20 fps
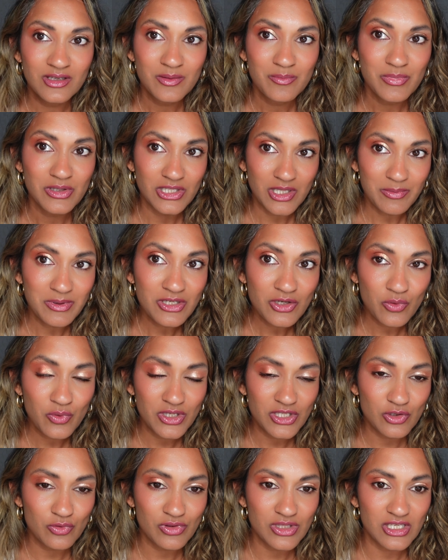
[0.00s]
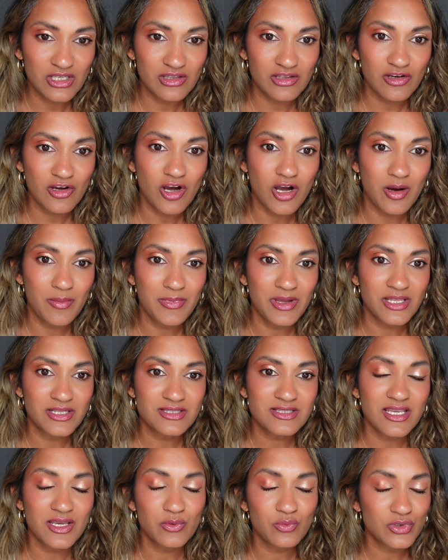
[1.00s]
But let me know what you think in the
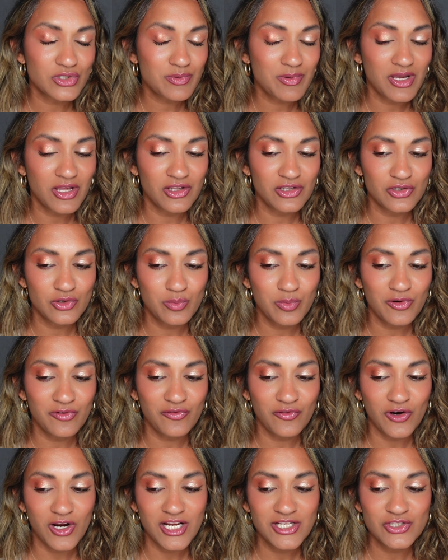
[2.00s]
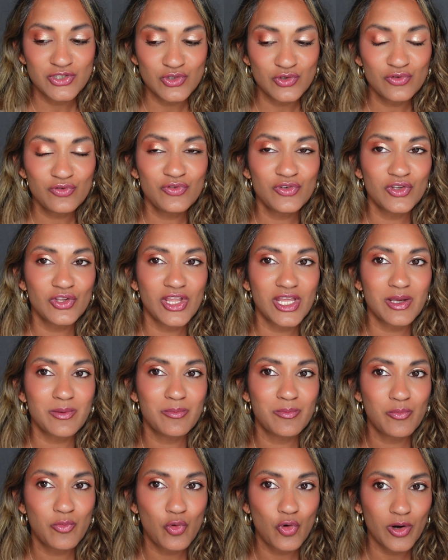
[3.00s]
comments and which palette you prefer. I do feel like
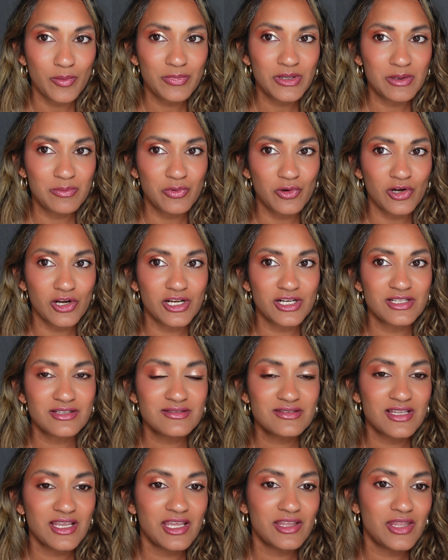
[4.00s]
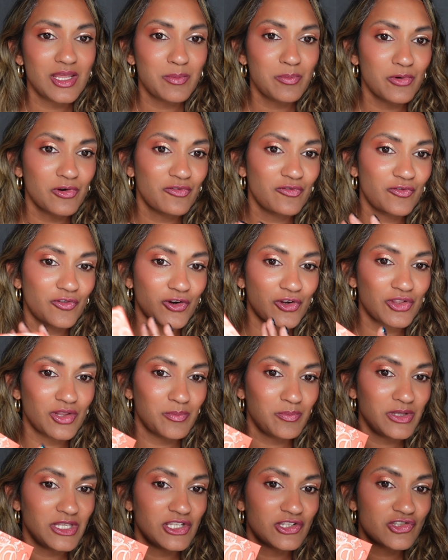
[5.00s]
more people are going to say they prefer the
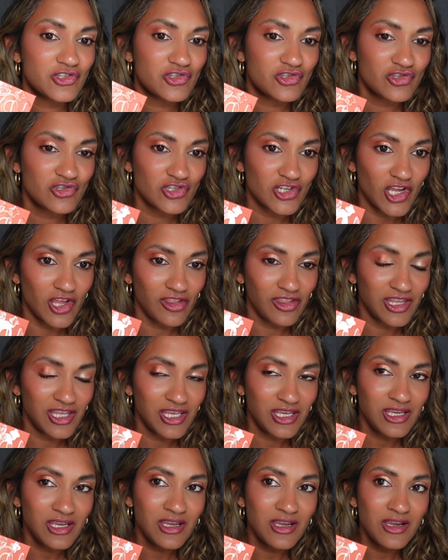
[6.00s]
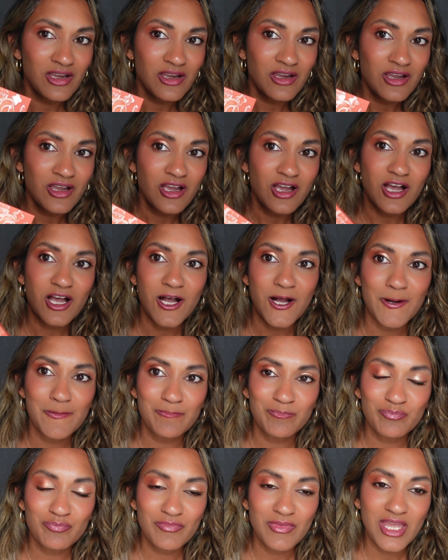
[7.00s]
Peach Jelly.
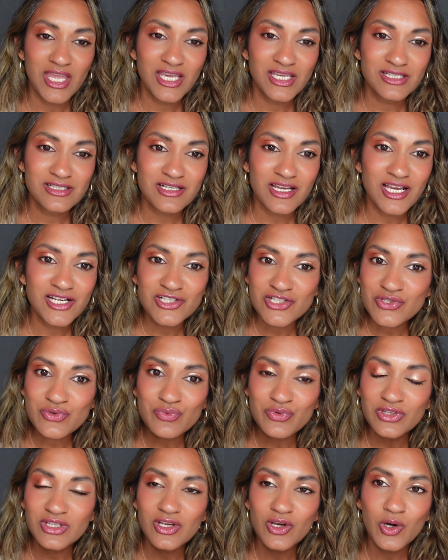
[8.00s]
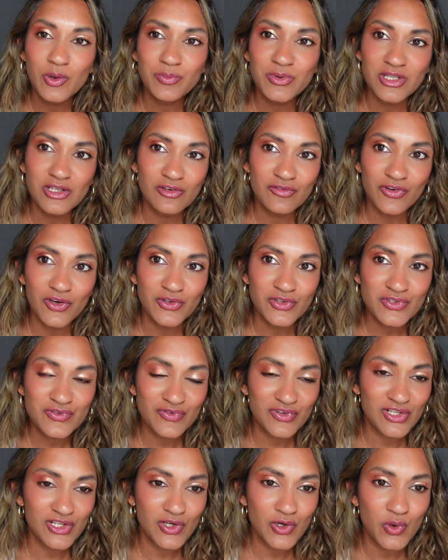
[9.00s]
And I just really hope that you found this
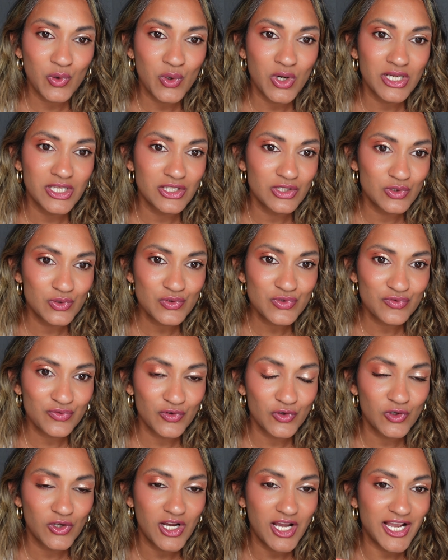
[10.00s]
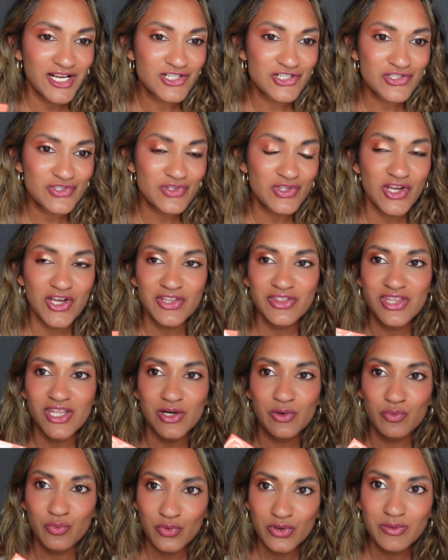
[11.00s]
video useful. I just thought that
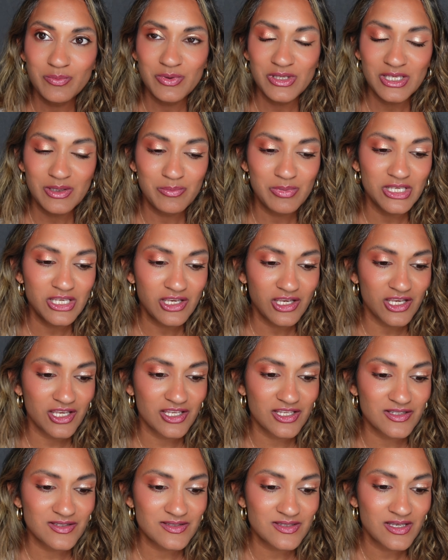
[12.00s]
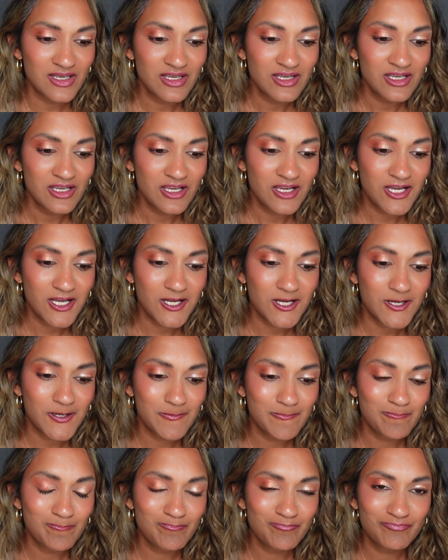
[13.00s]
it would be because,
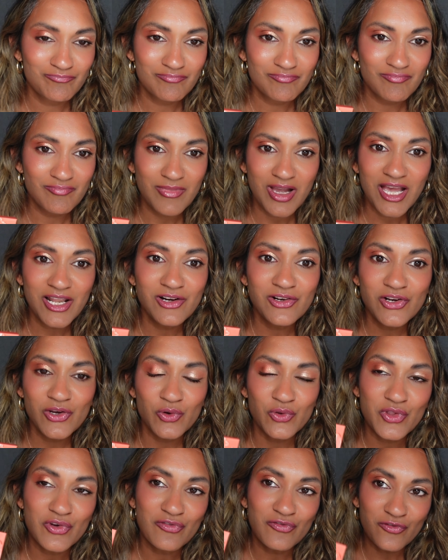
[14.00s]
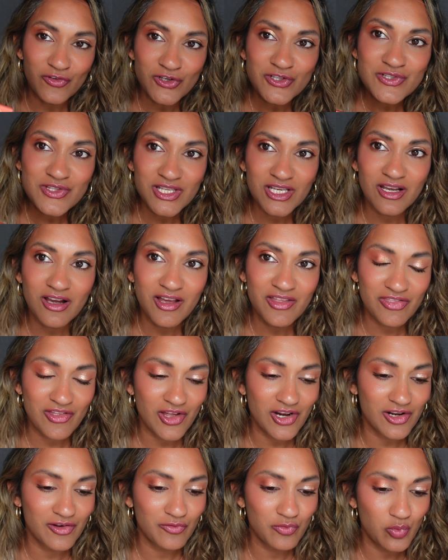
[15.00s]
I don't know, the first thing I
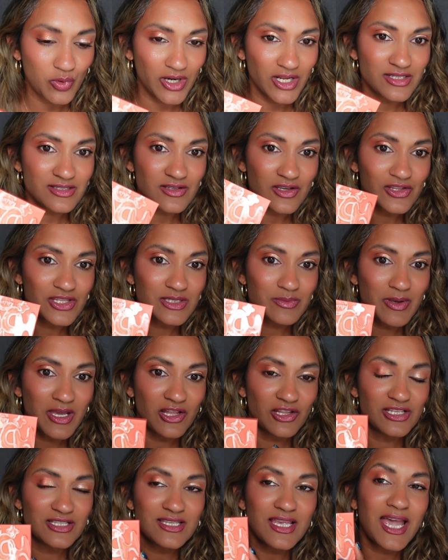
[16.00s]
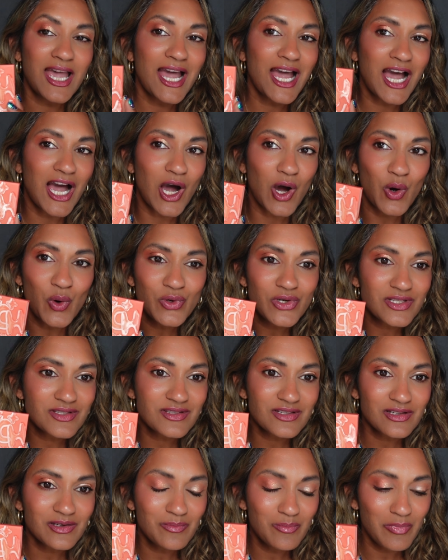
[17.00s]
thought of when I saw this palette is how does
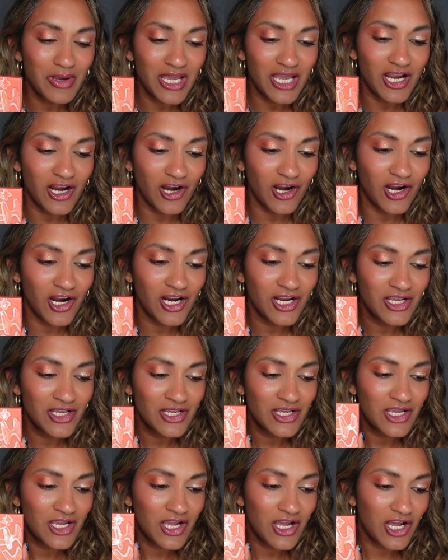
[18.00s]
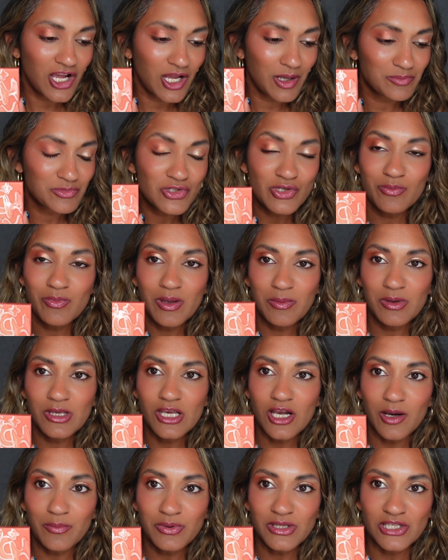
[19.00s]
it compare to Baby
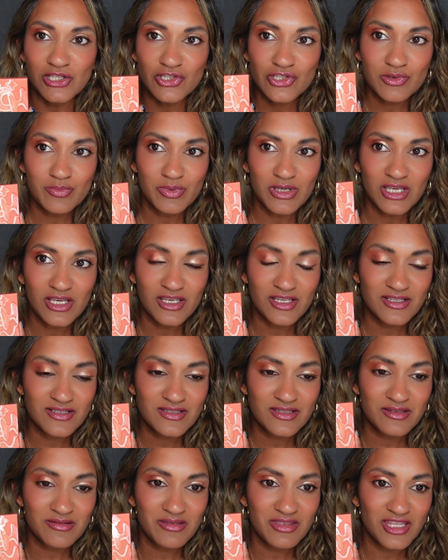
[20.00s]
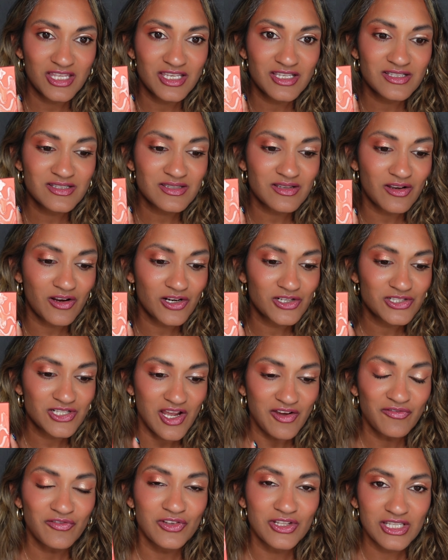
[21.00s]
Got Peach? Because these are
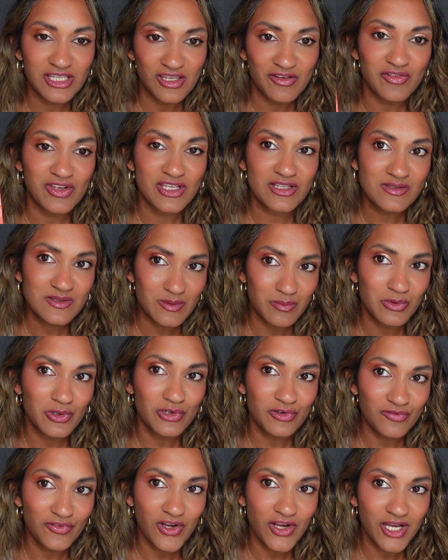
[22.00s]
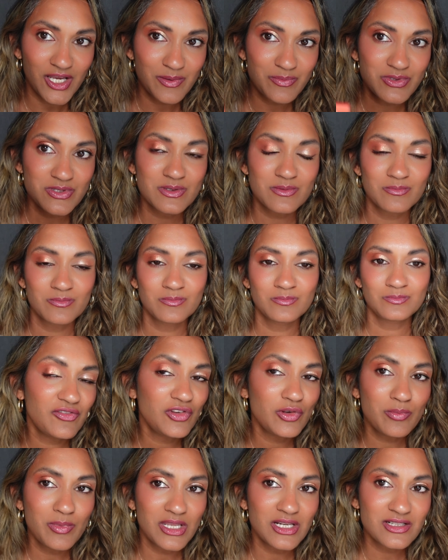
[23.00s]
definitely giving similar vibes. If
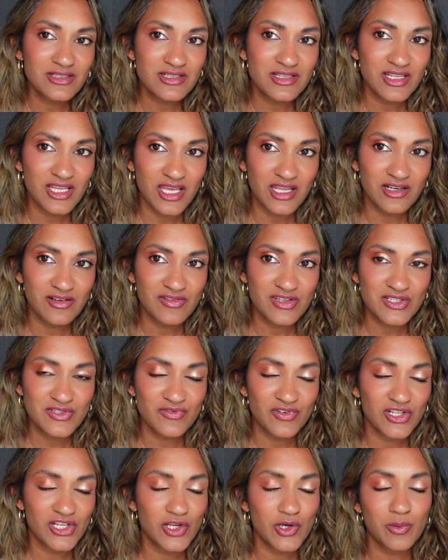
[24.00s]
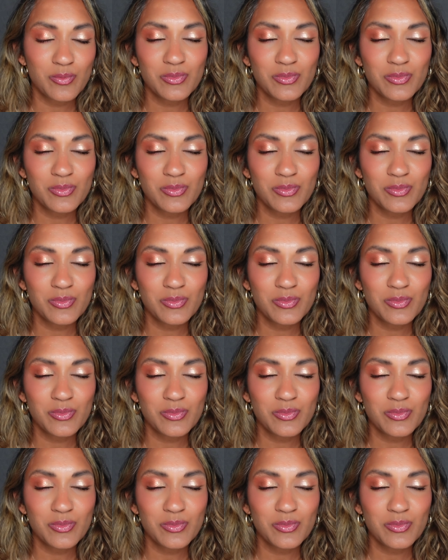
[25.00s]
you made it to the end of this video,